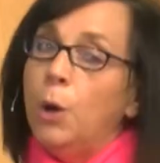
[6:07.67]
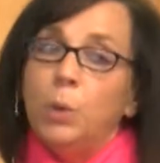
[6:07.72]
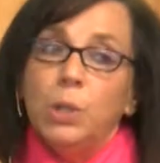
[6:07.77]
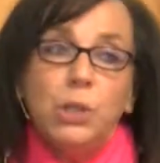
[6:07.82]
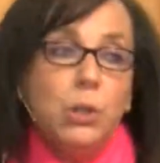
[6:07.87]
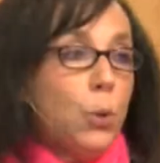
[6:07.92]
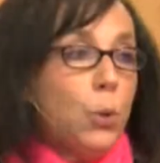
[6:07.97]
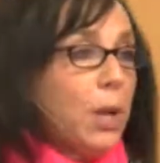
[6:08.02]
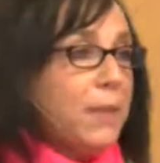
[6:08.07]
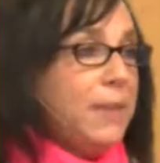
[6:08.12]

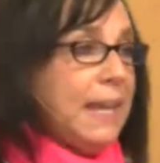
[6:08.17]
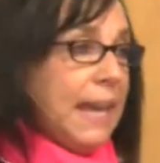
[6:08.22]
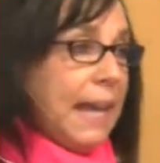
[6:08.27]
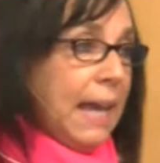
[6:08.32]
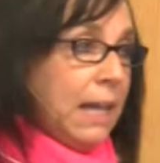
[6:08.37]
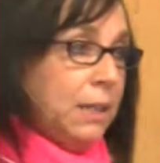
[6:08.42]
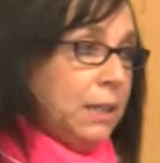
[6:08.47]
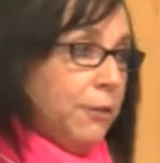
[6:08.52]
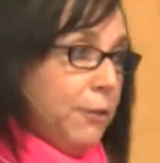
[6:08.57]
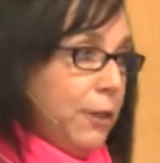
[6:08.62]
Well, toward the
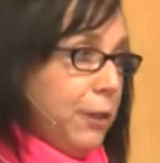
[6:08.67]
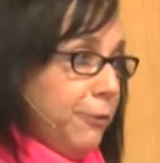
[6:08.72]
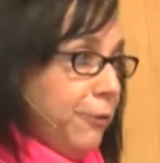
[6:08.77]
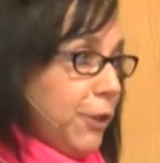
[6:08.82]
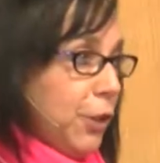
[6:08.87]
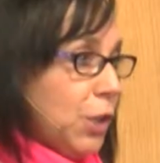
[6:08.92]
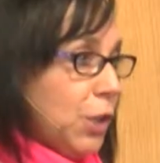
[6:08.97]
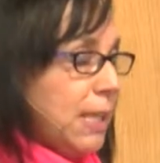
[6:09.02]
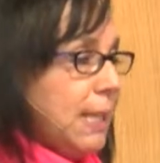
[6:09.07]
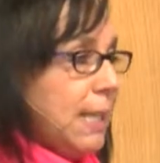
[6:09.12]
end of the
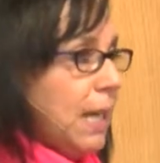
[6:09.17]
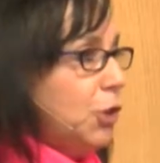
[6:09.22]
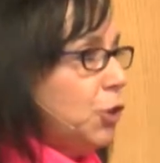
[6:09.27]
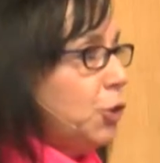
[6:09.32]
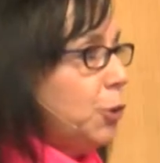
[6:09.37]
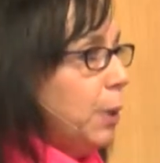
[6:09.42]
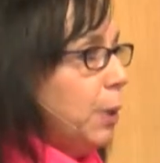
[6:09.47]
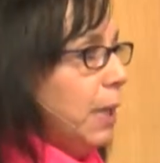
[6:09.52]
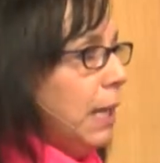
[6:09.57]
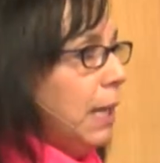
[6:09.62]
first
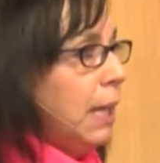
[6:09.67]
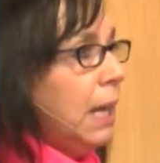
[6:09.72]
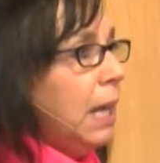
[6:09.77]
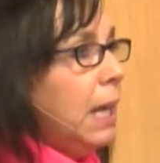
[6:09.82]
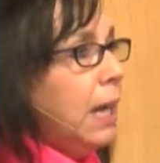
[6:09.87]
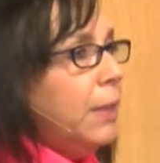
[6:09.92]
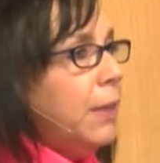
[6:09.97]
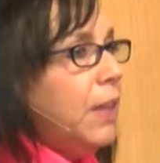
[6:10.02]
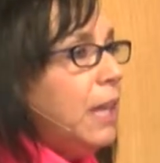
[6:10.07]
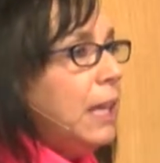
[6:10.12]
century,
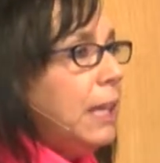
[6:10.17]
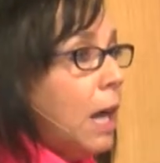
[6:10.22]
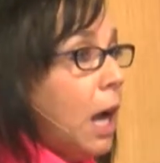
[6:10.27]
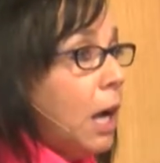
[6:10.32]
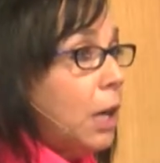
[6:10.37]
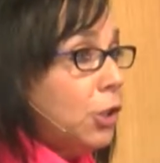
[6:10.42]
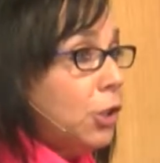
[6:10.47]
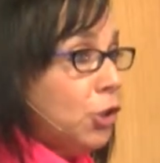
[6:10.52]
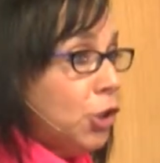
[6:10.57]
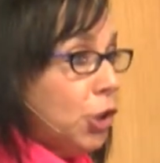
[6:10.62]
the
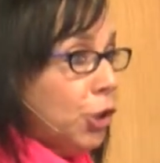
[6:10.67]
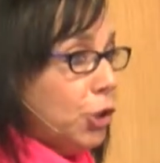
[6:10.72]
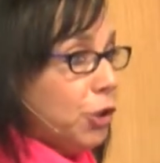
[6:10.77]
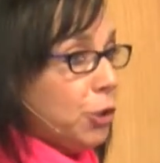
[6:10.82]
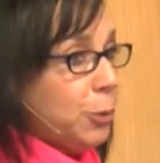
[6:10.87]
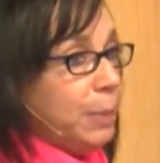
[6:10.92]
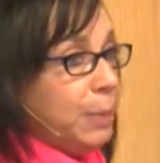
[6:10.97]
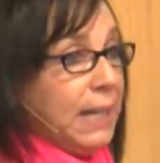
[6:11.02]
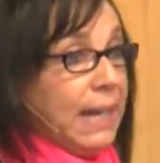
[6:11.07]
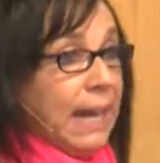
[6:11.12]
young
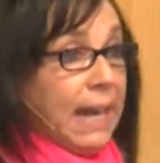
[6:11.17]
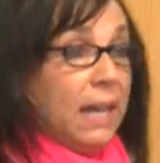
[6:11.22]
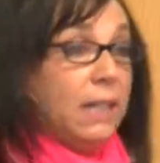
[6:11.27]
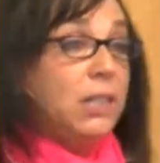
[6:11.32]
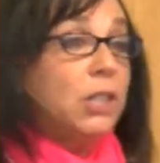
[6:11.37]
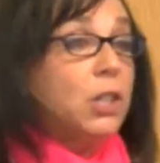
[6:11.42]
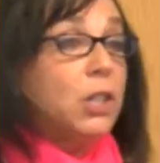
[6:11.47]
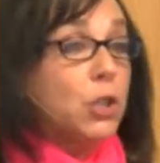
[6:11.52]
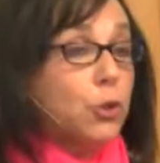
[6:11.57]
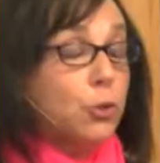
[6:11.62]
church
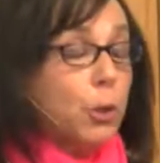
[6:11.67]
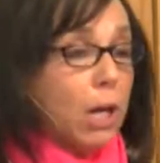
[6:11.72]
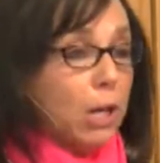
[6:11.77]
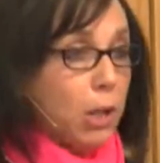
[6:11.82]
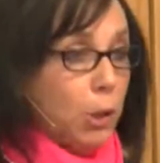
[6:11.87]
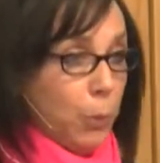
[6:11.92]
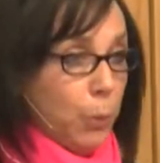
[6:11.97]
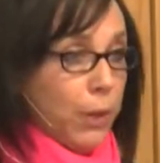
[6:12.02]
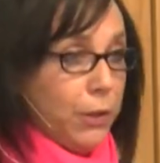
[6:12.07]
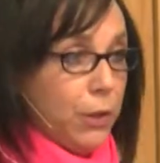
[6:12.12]
began to
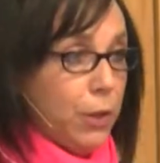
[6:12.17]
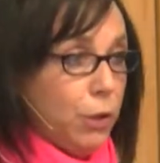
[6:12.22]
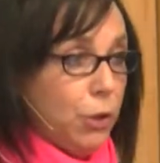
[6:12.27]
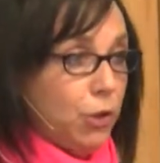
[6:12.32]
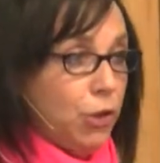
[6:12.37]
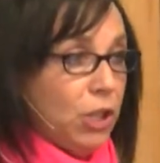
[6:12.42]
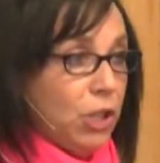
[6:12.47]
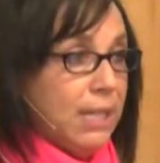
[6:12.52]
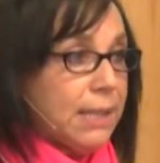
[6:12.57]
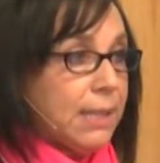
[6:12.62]
struggle with
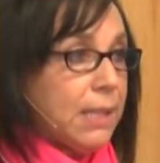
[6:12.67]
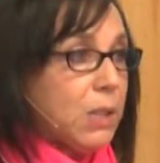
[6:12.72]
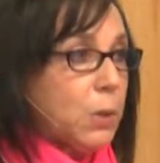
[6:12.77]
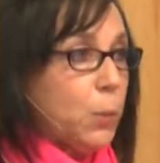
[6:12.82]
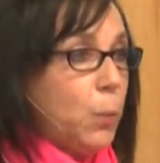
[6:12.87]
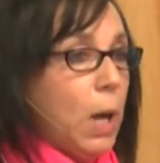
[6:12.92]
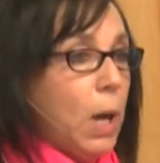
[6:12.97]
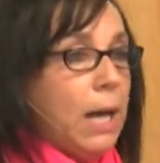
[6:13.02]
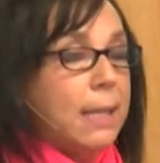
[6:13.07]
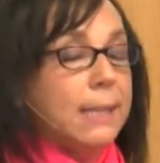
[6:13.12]
who
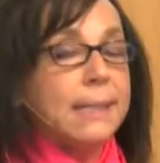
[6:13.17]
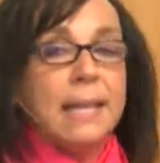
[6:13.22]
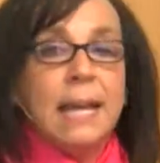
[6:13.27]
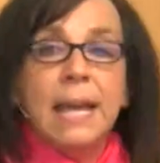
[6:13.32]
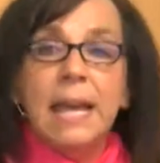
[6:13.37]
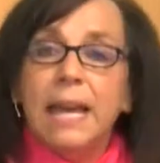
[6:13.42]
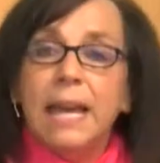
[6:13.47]
Jesus was.